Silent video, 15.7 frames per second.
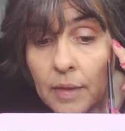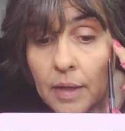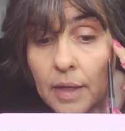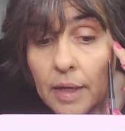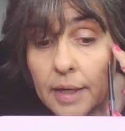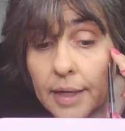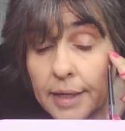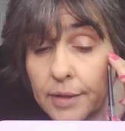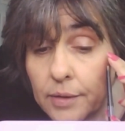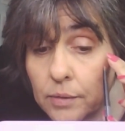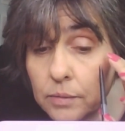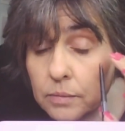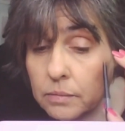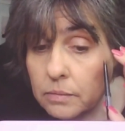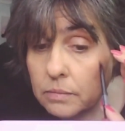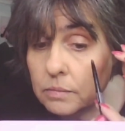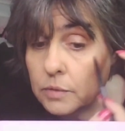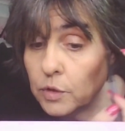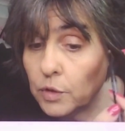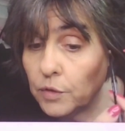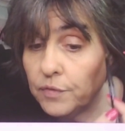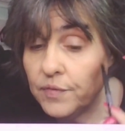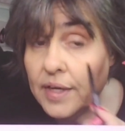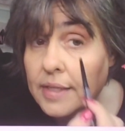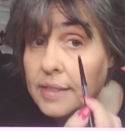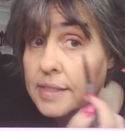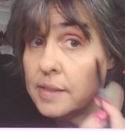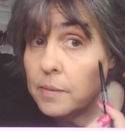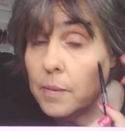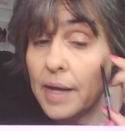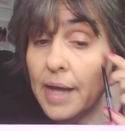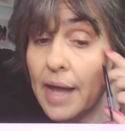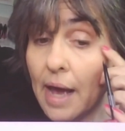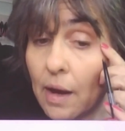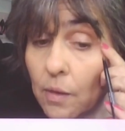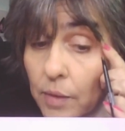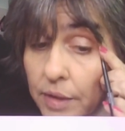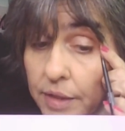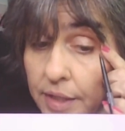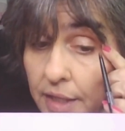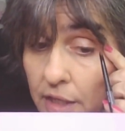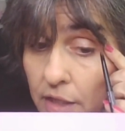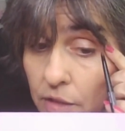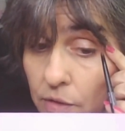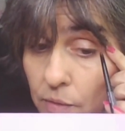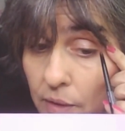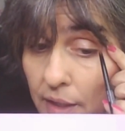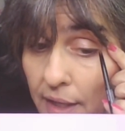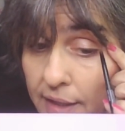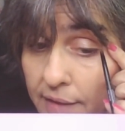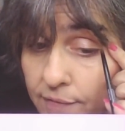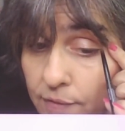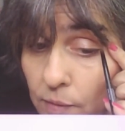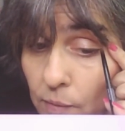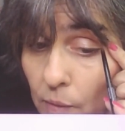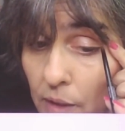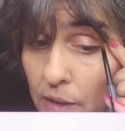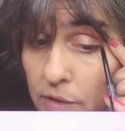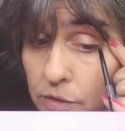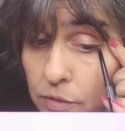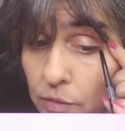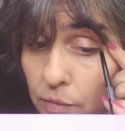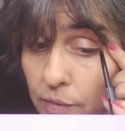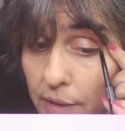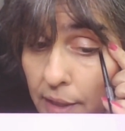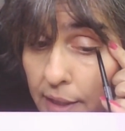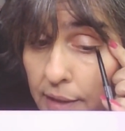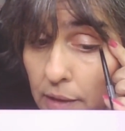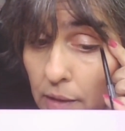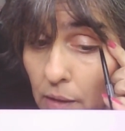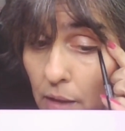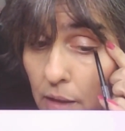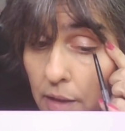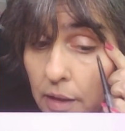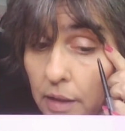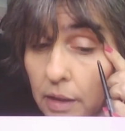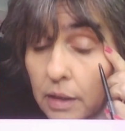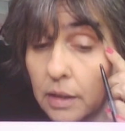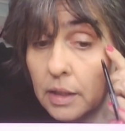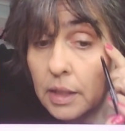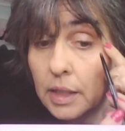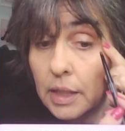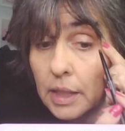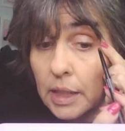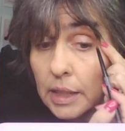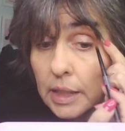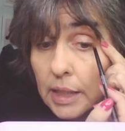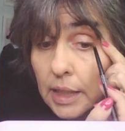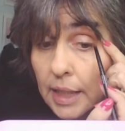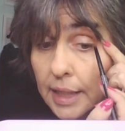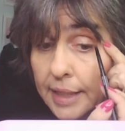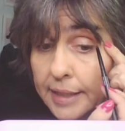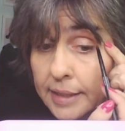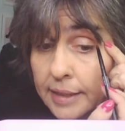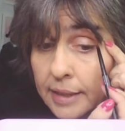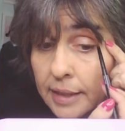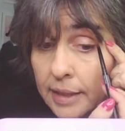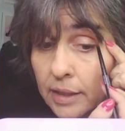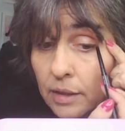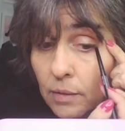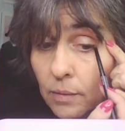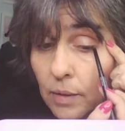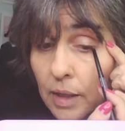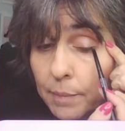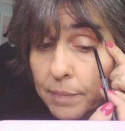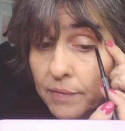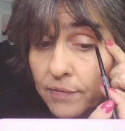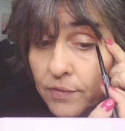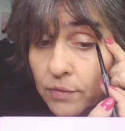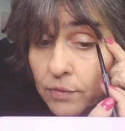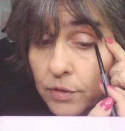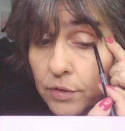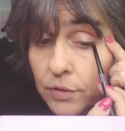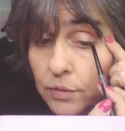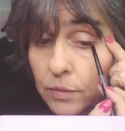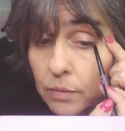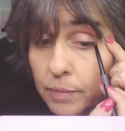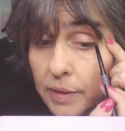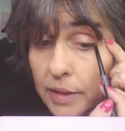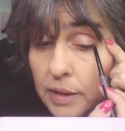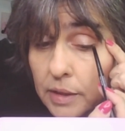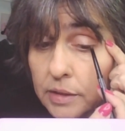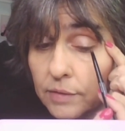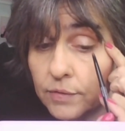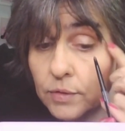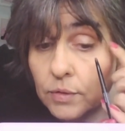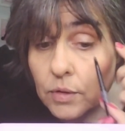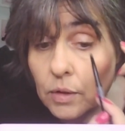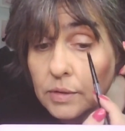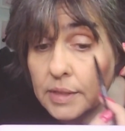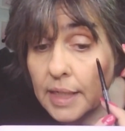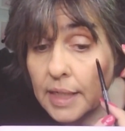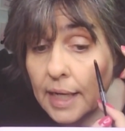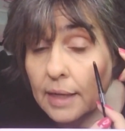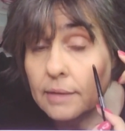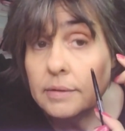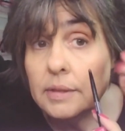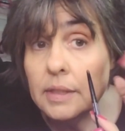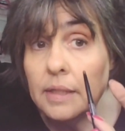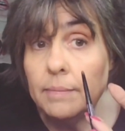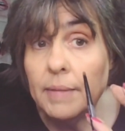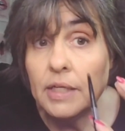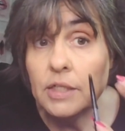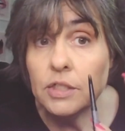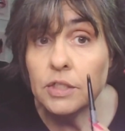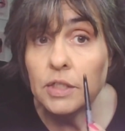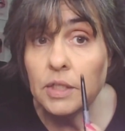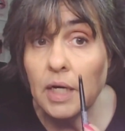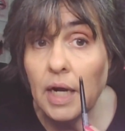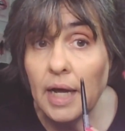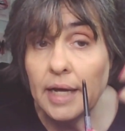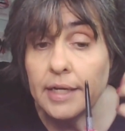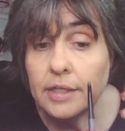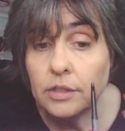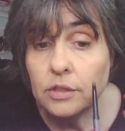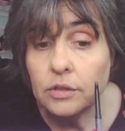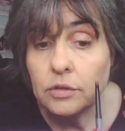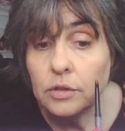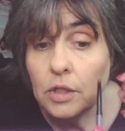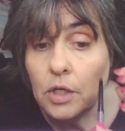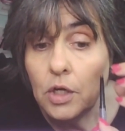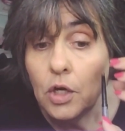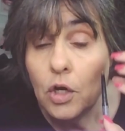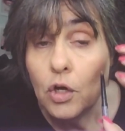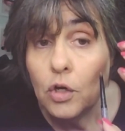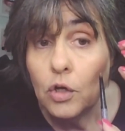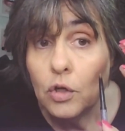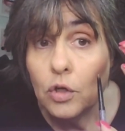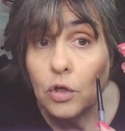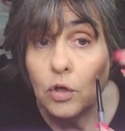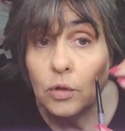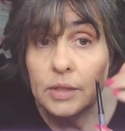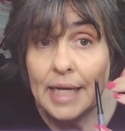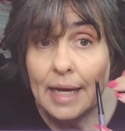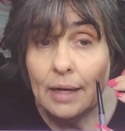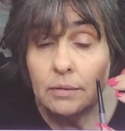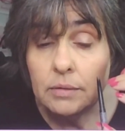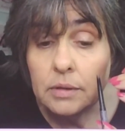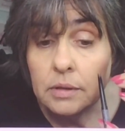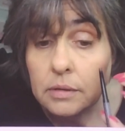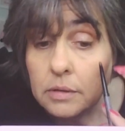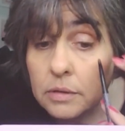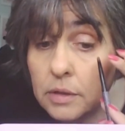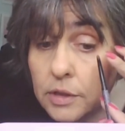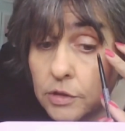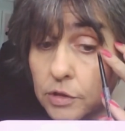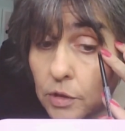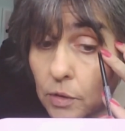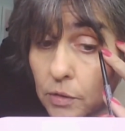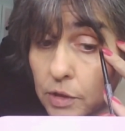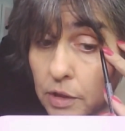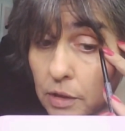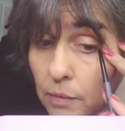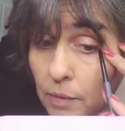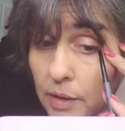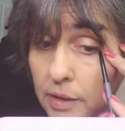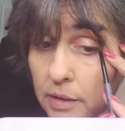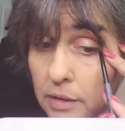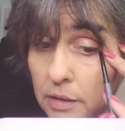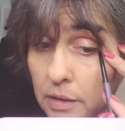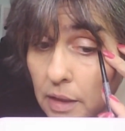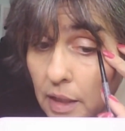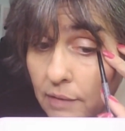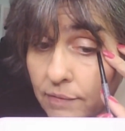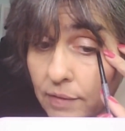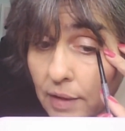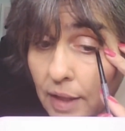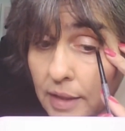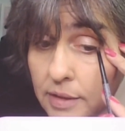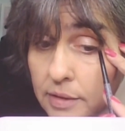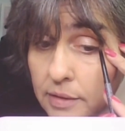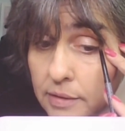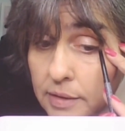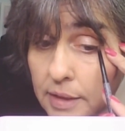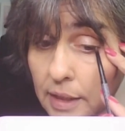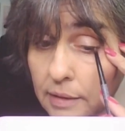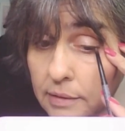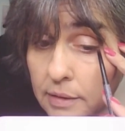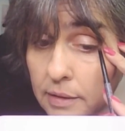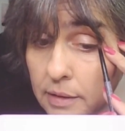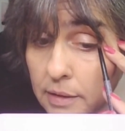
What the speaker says: And I don't go fancy way out with it. You can, if you want to, create a longer line and go up if you do, because if you go down, it makes your eye go down. And you don't want to have your eyes go down.